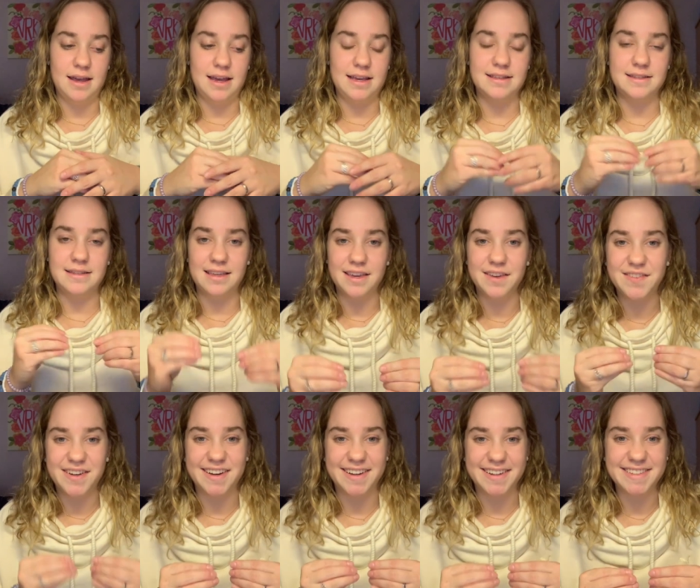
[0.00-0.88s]
He's
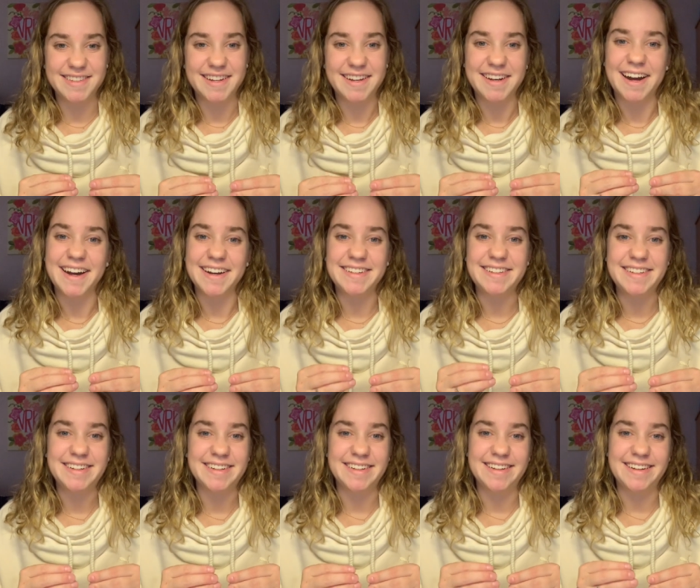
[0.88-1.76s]
given us an
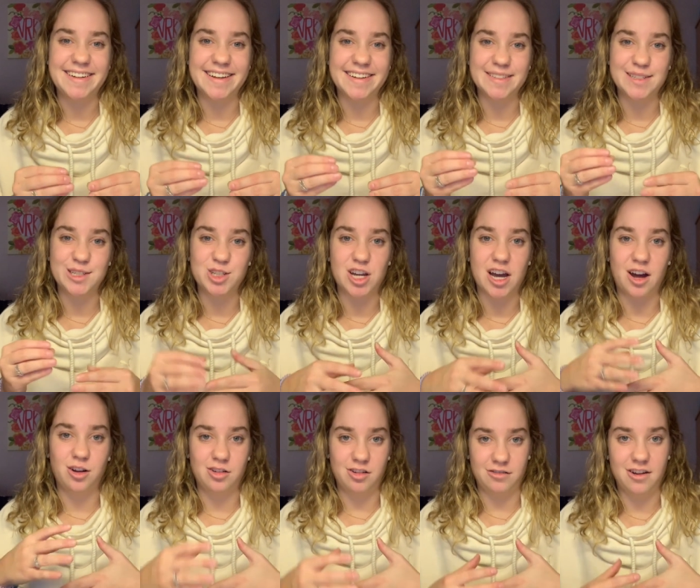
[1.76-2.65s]
identity as a
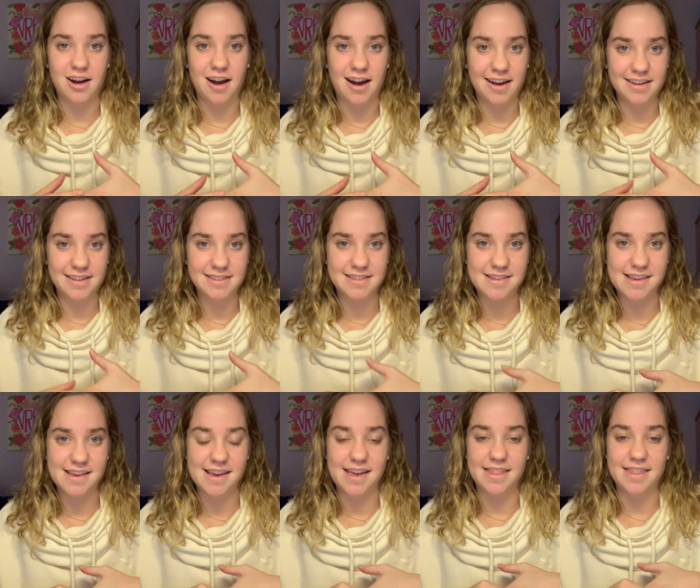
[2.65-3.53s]
child of
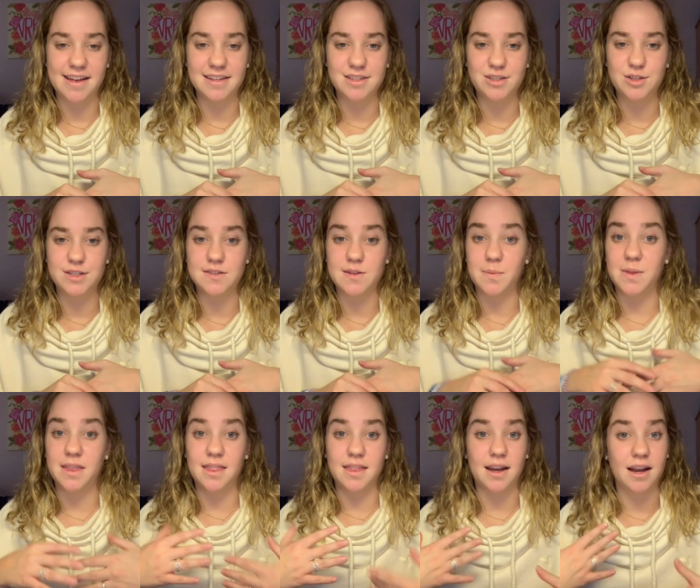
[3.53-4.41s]
Christ. And that's just
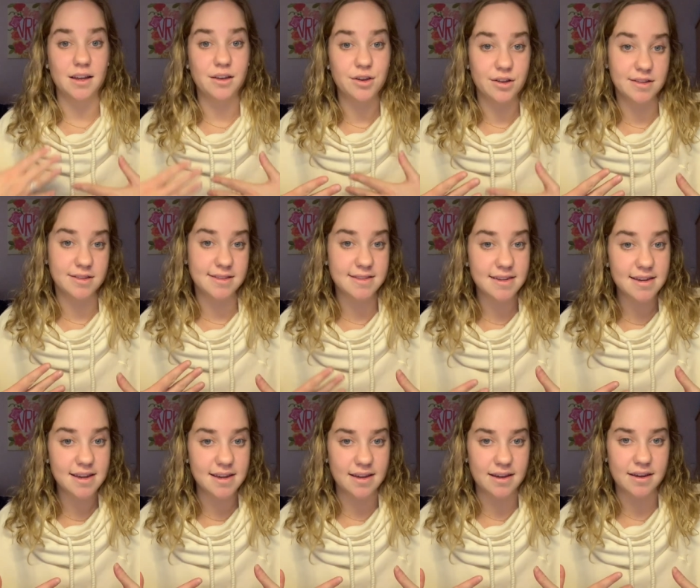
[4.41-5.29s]
something that I couldn't
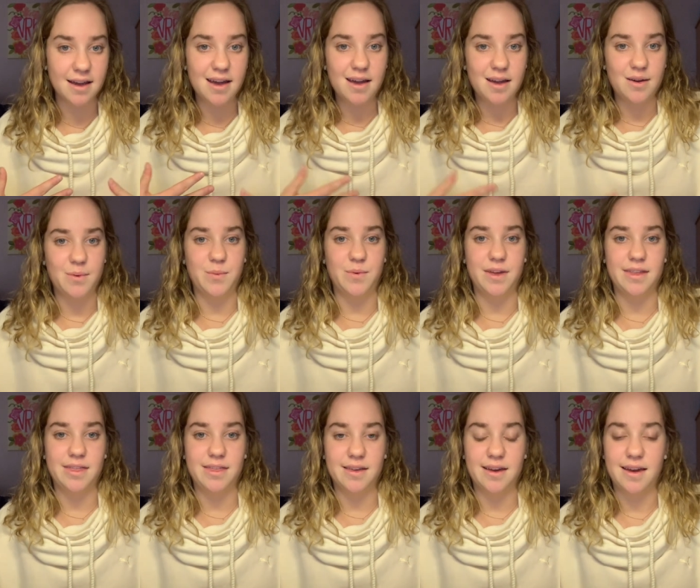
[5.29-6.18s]
see
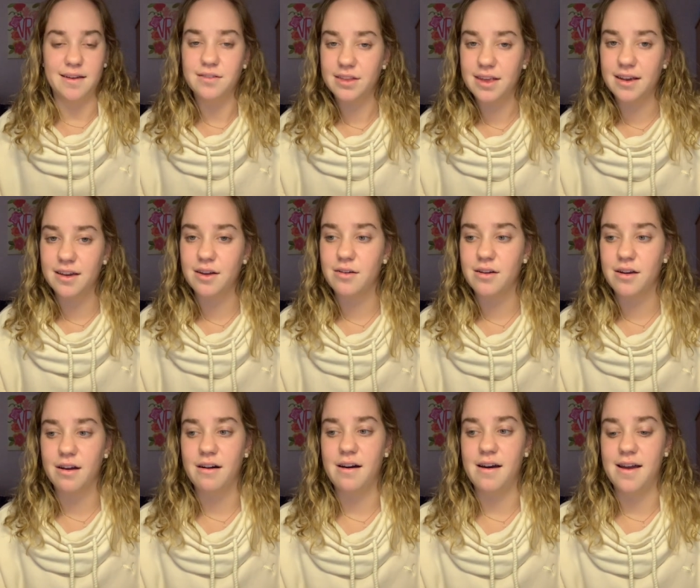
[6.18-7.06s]
with everything
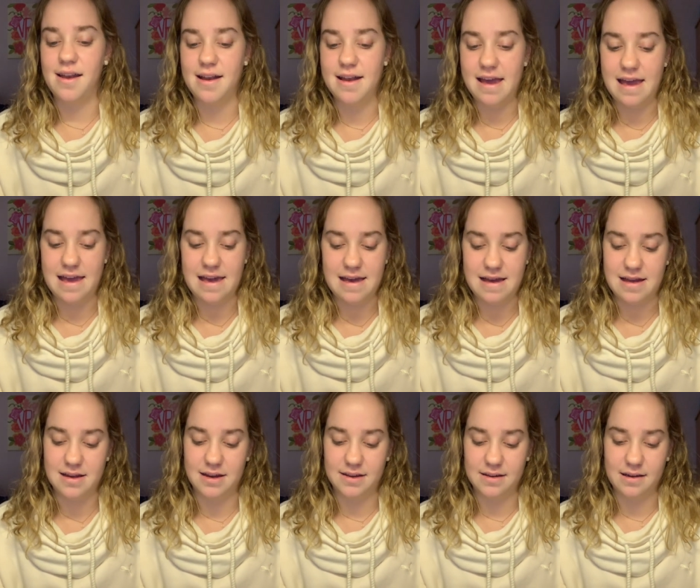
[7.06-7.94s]
going on.
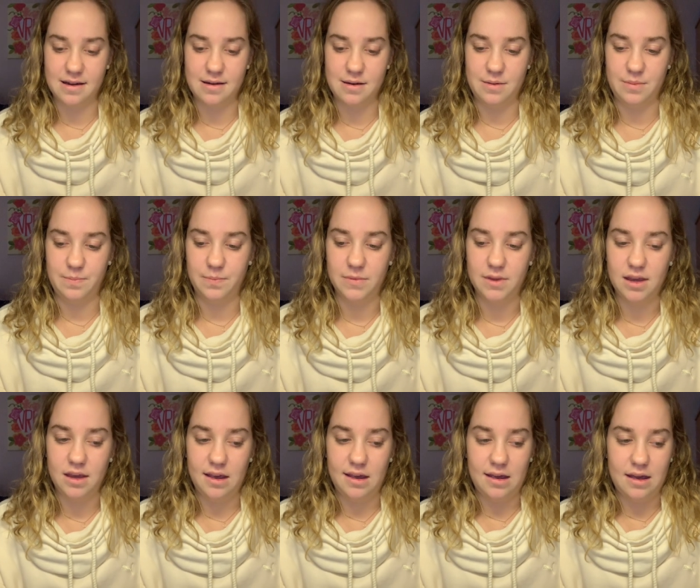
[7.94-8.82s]
And um,
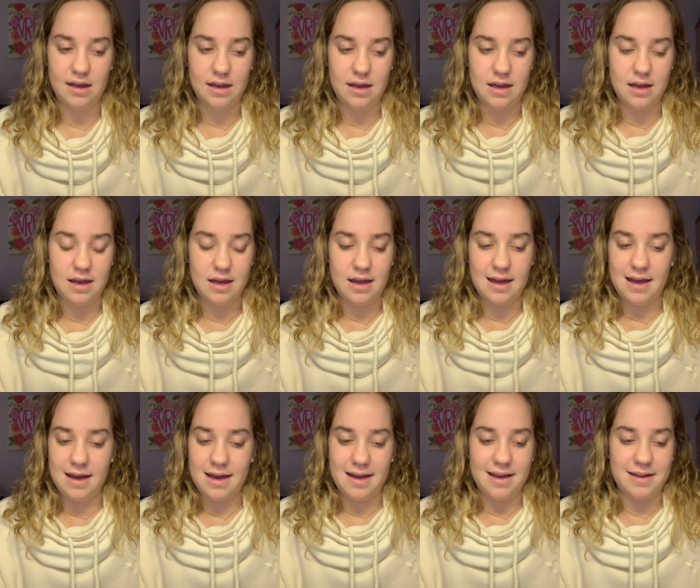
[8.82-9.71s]

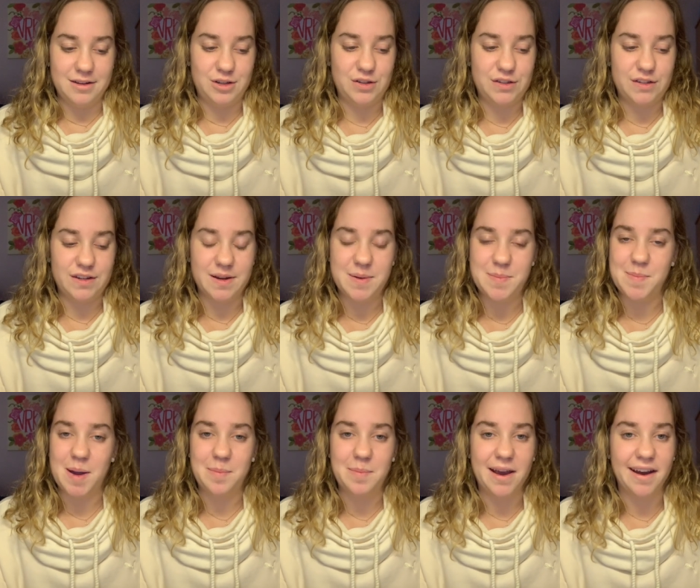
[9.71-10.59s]
just
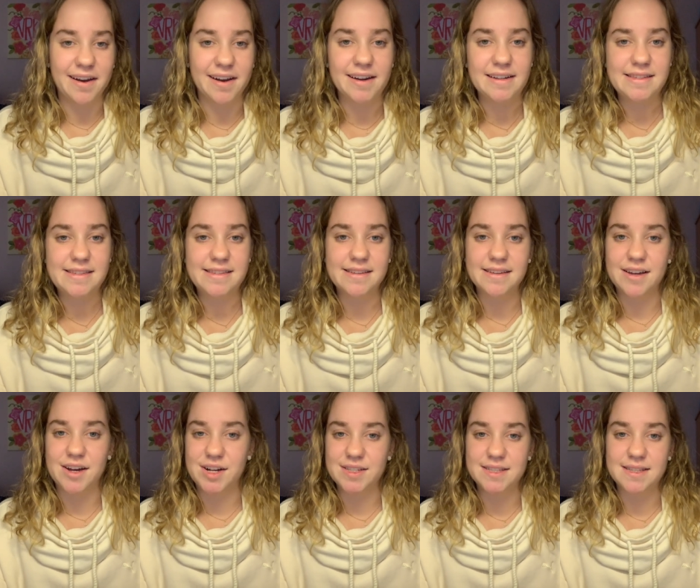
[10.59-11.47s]
my parents
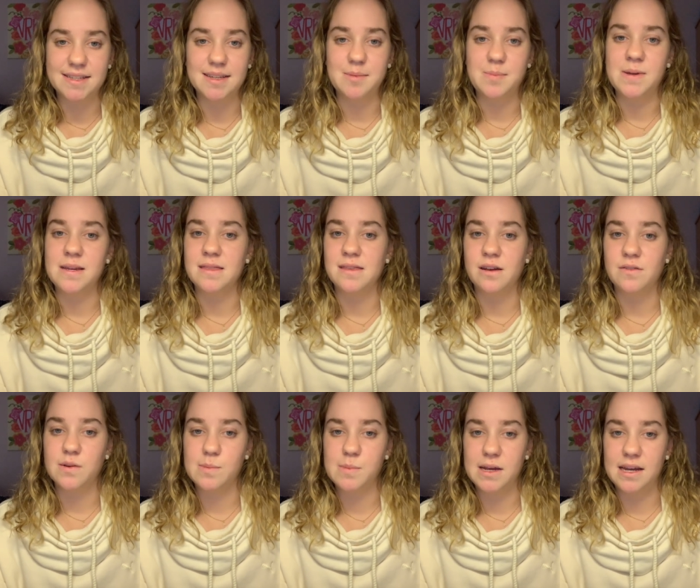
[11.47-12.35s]
constantly being
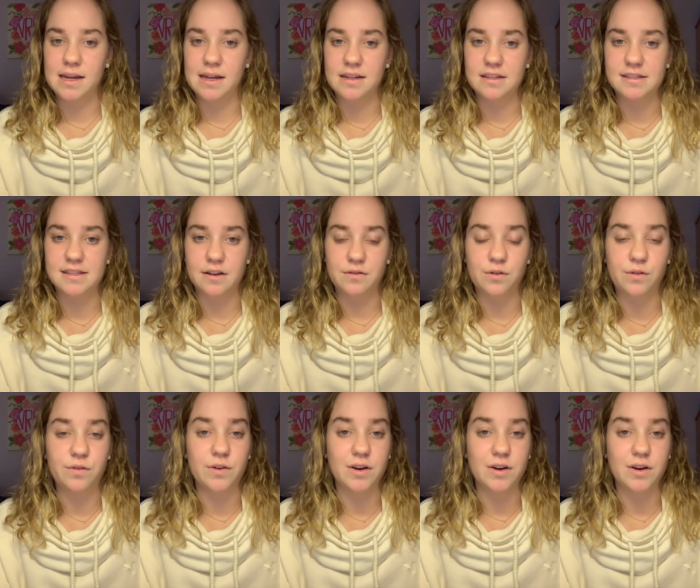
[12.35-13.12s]
there for me and several